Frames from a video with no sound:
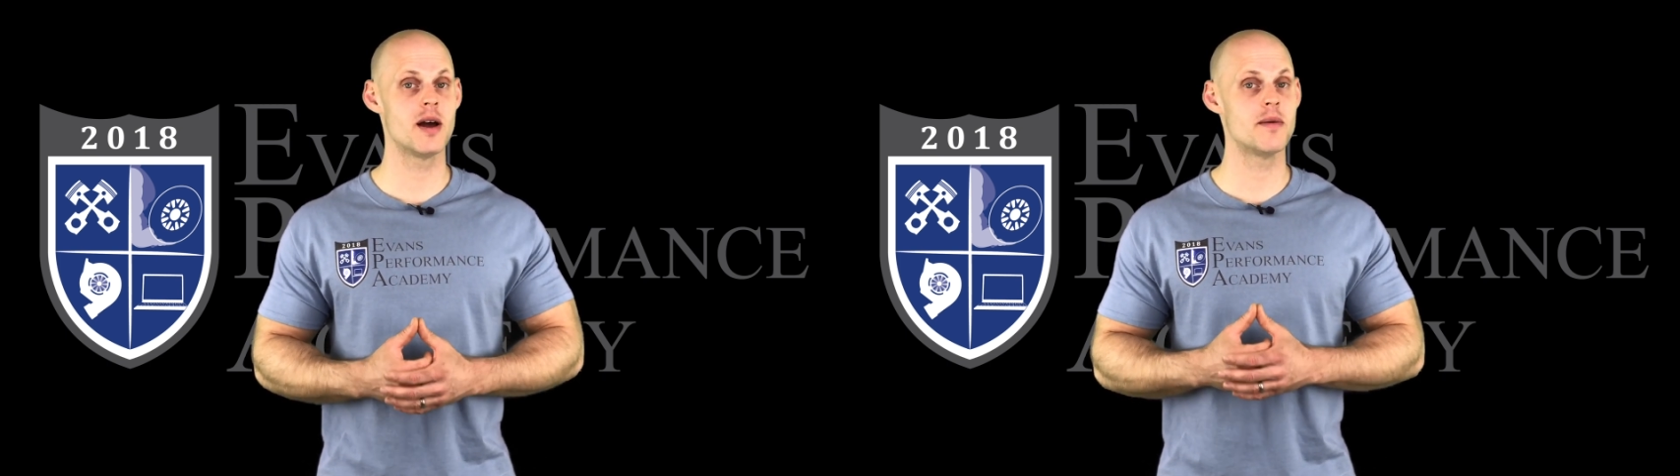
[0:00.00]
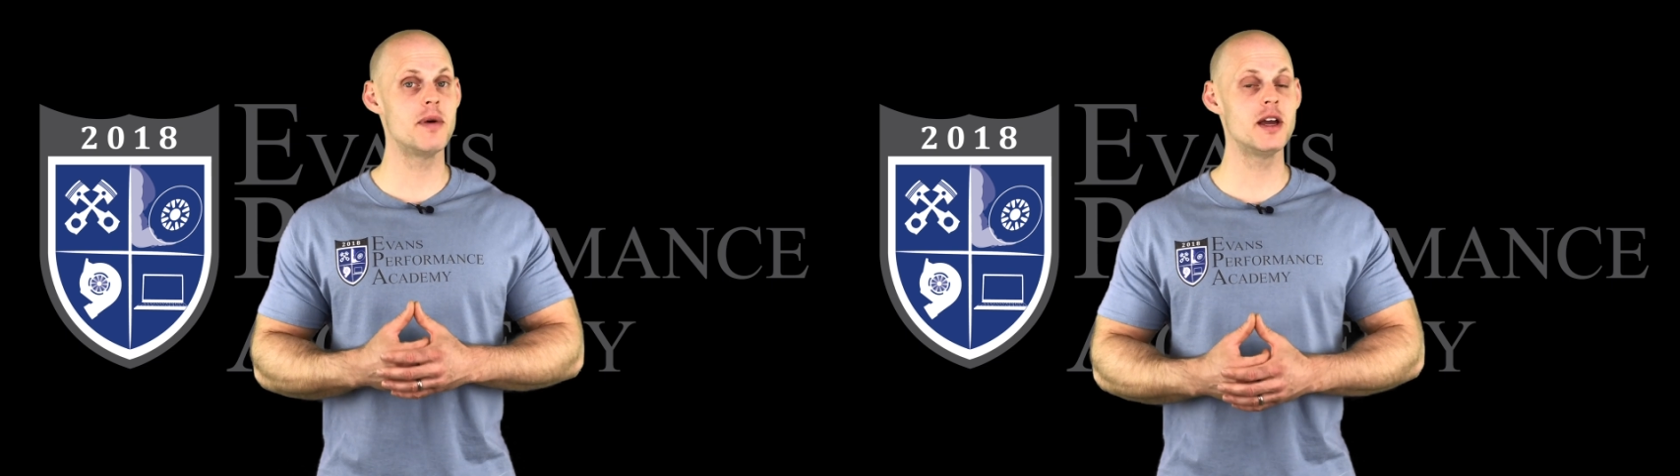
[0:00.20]

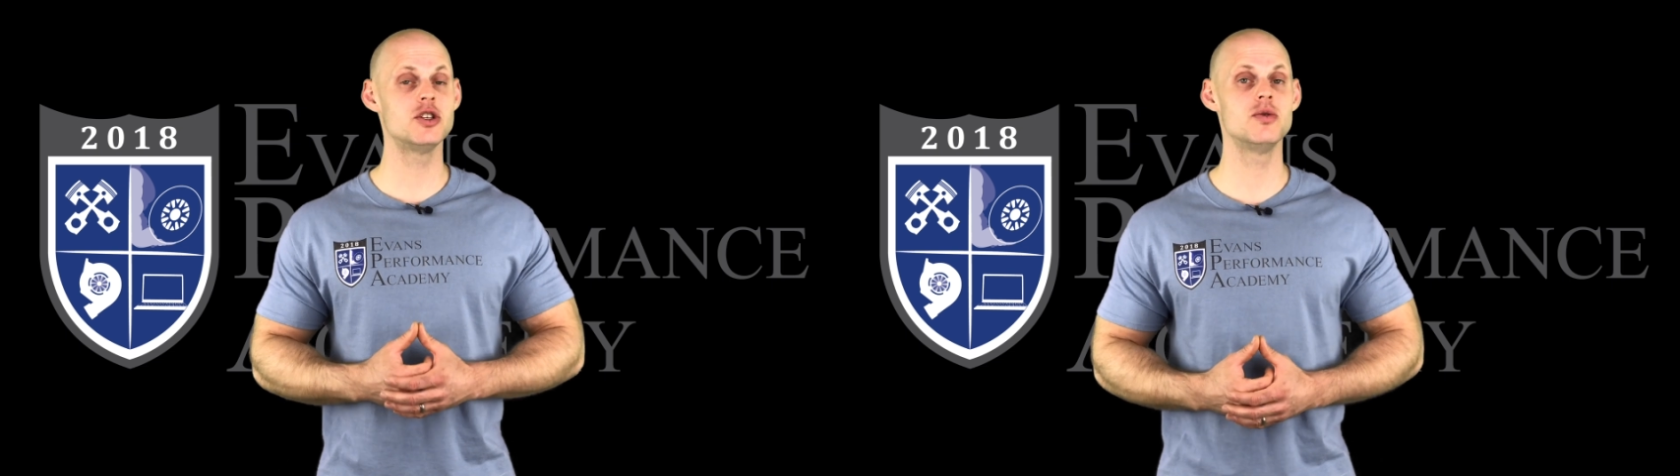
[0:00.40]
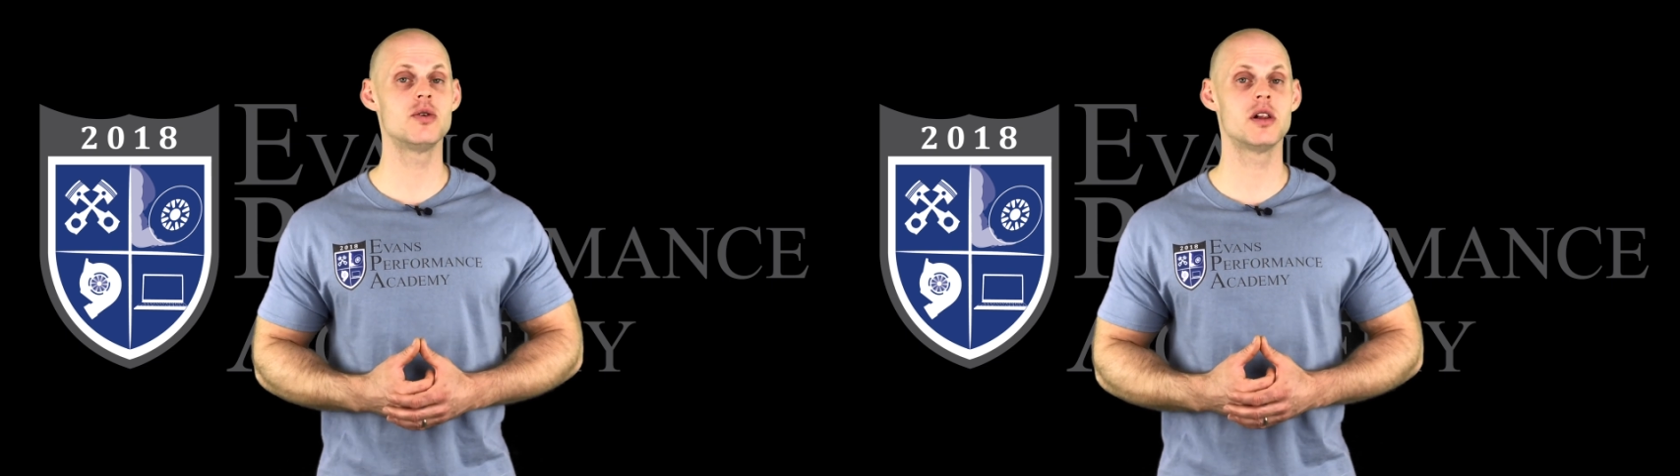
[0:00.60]
make
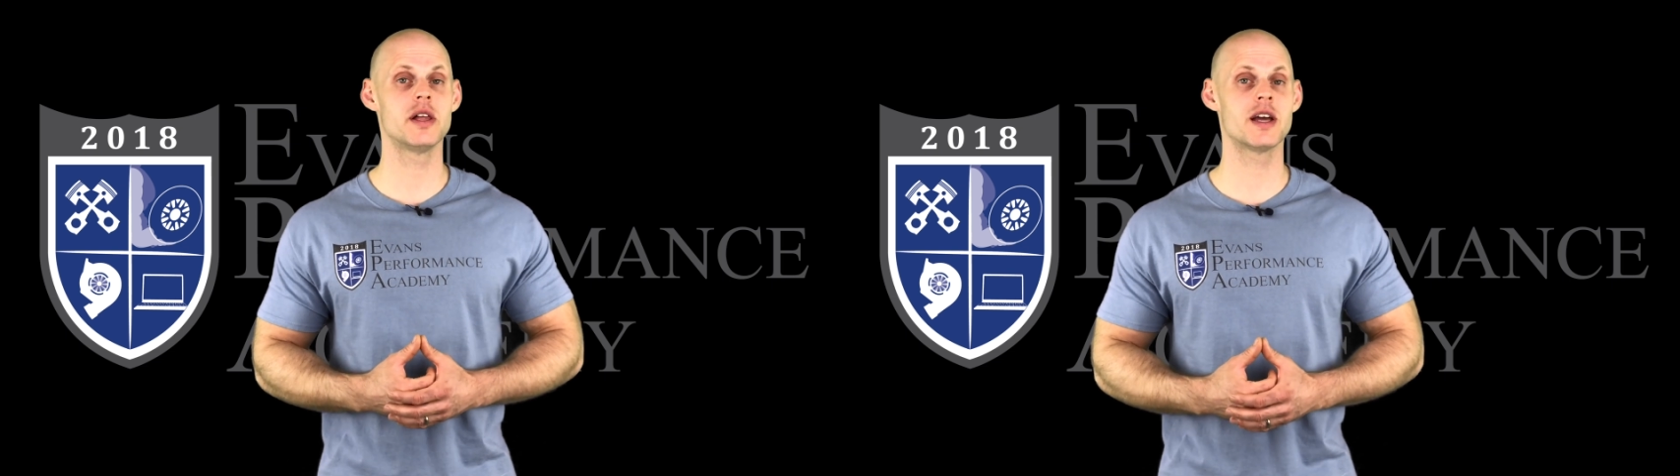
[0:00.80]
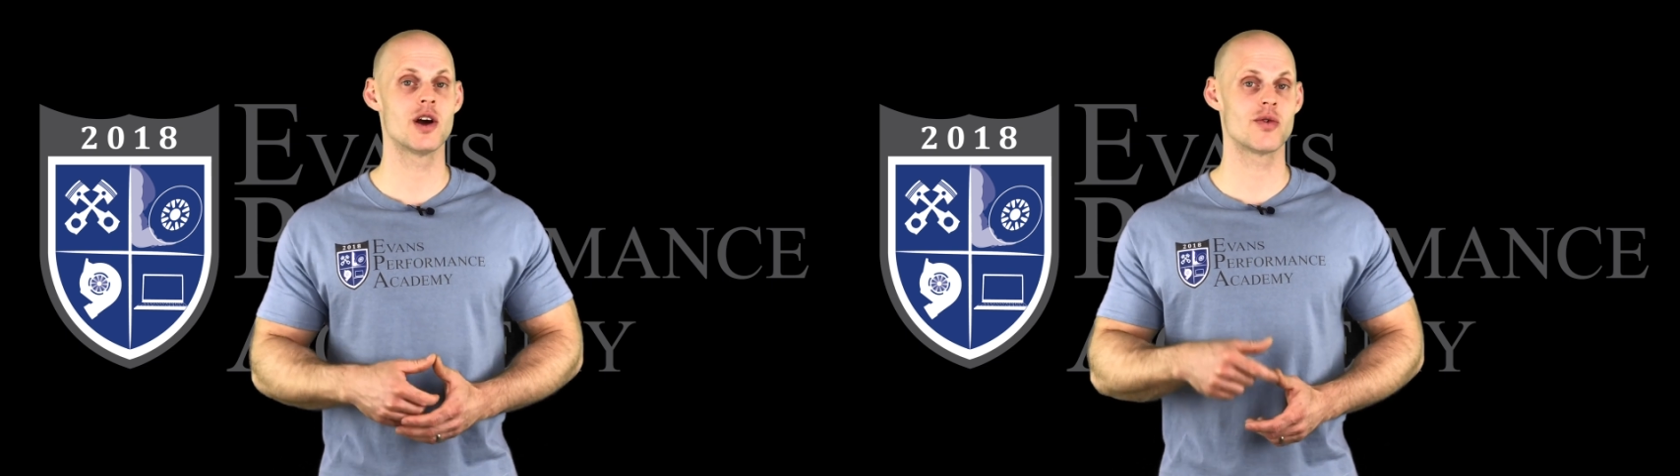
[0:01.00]
sure you
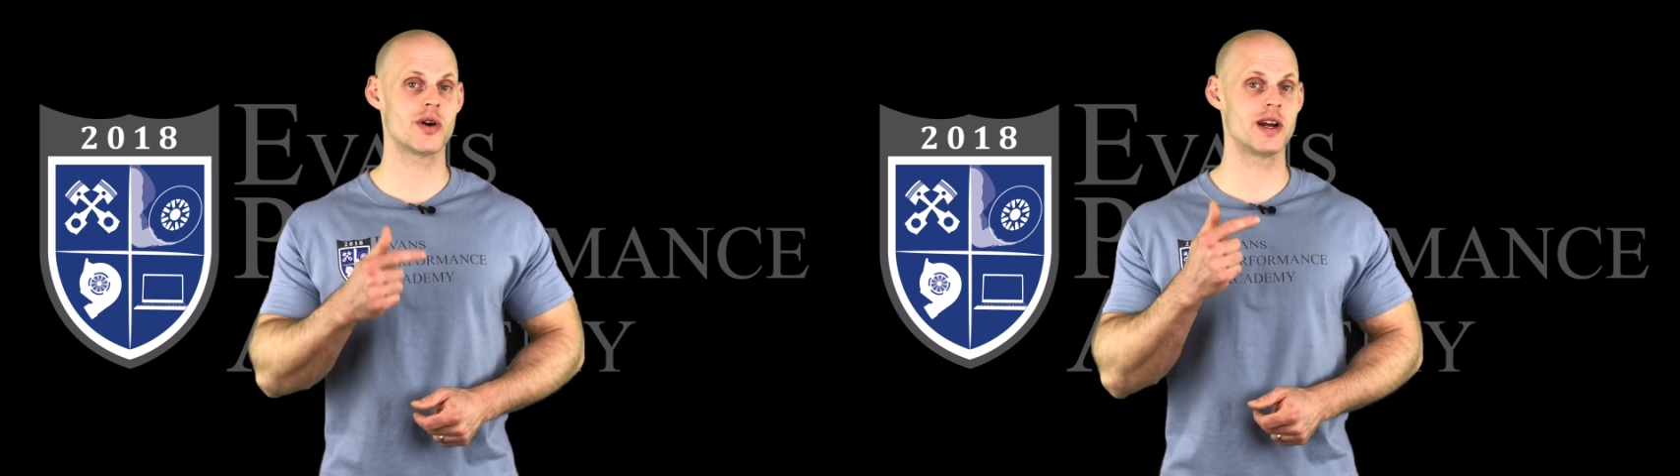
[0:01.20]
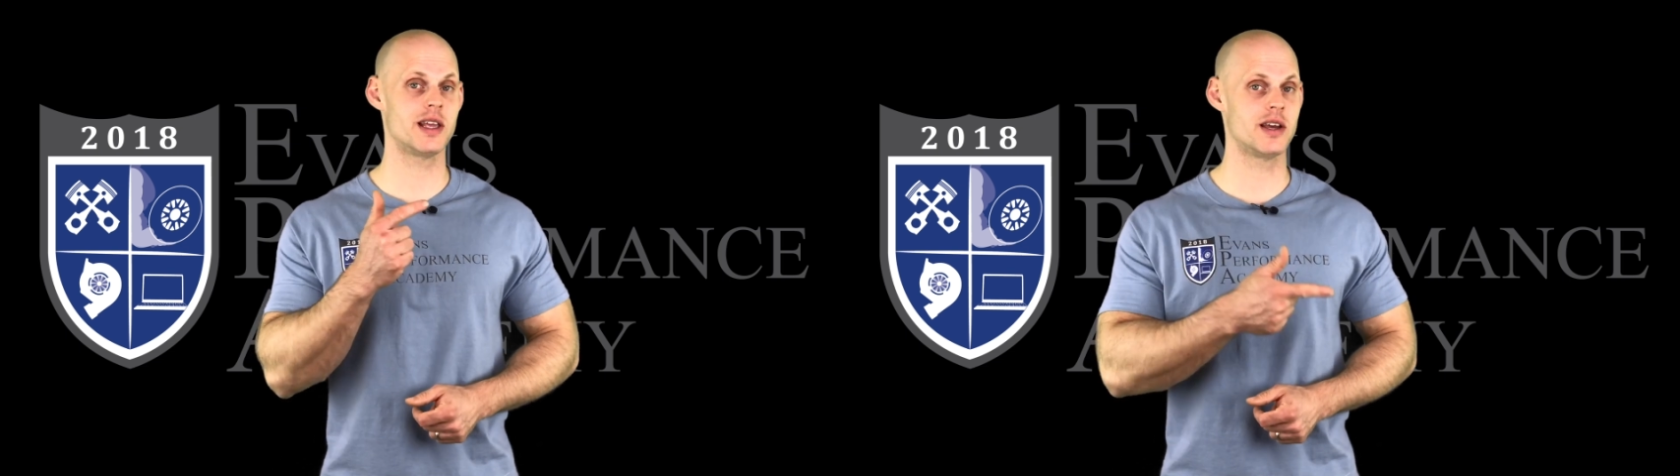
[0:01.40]
click
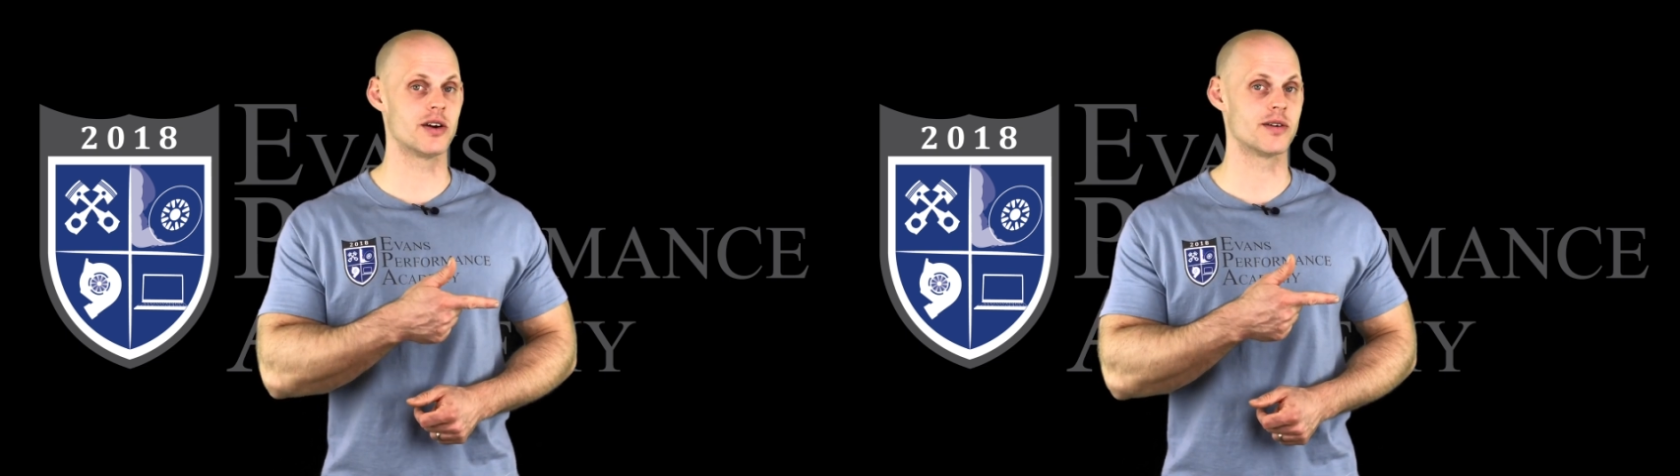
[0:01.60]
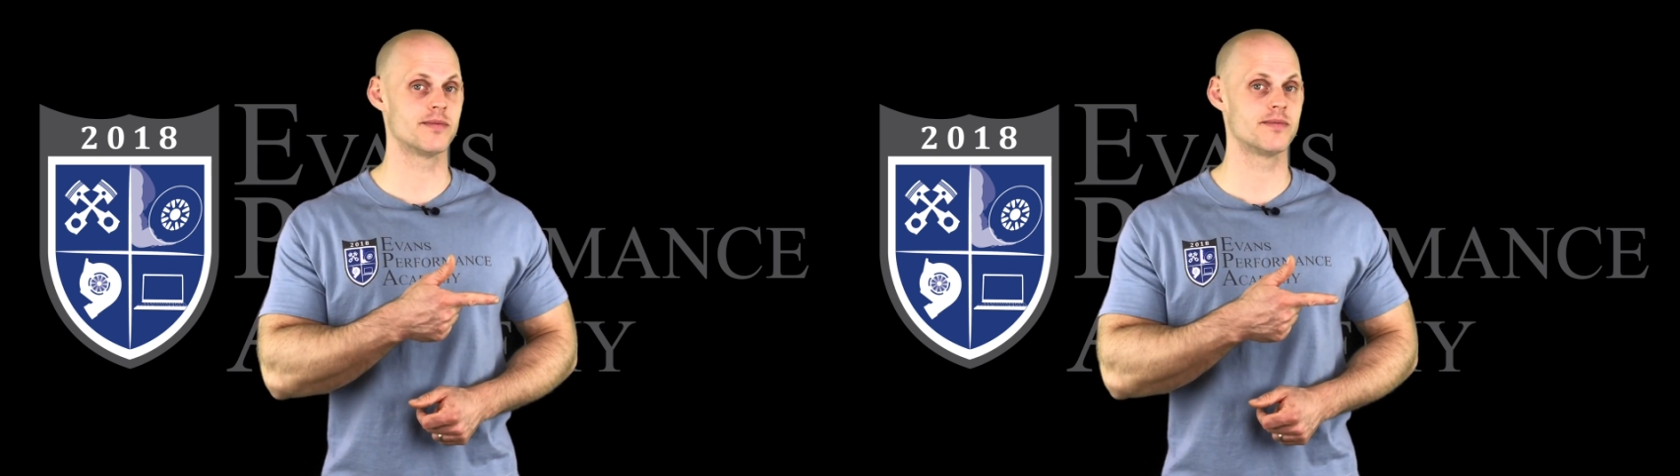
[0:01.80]
right here.